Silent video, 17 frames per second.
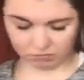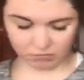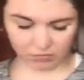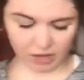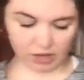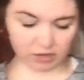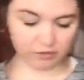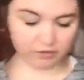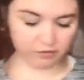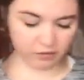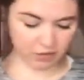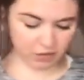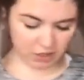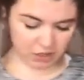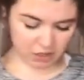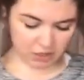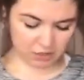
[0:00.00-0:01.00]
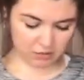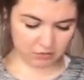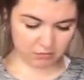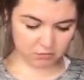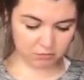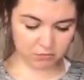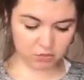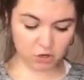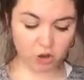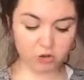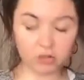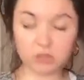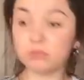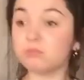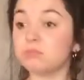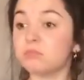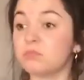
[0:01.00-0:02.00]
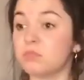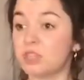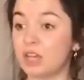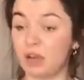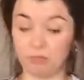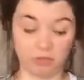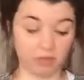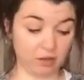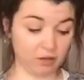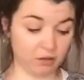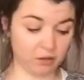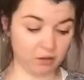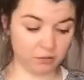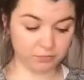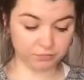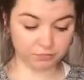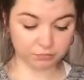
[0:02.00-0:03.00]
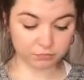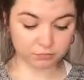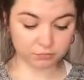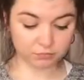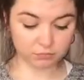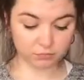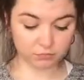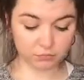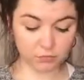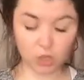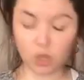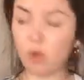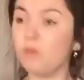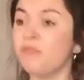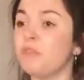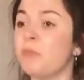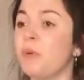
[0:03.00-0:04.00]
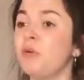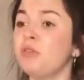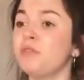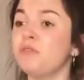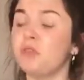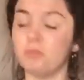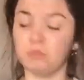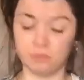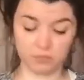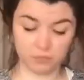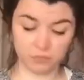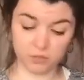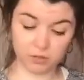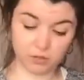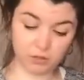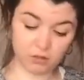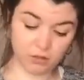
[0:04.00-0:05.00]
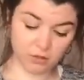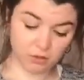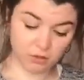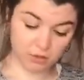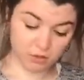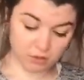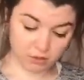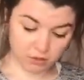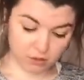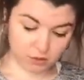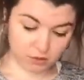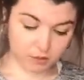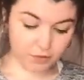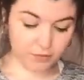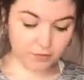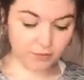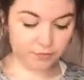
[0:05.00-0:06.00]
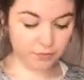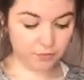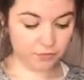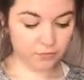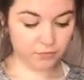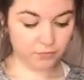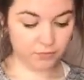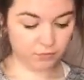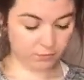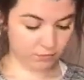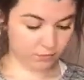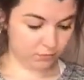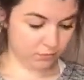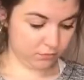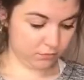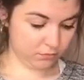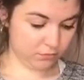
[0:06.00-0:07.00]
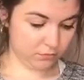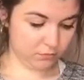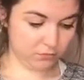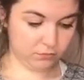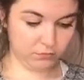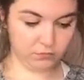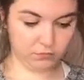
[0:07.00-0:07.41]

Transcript: elephanty dog type thing. Got one for both of them. I'll sit it in the room, we just sort it out later.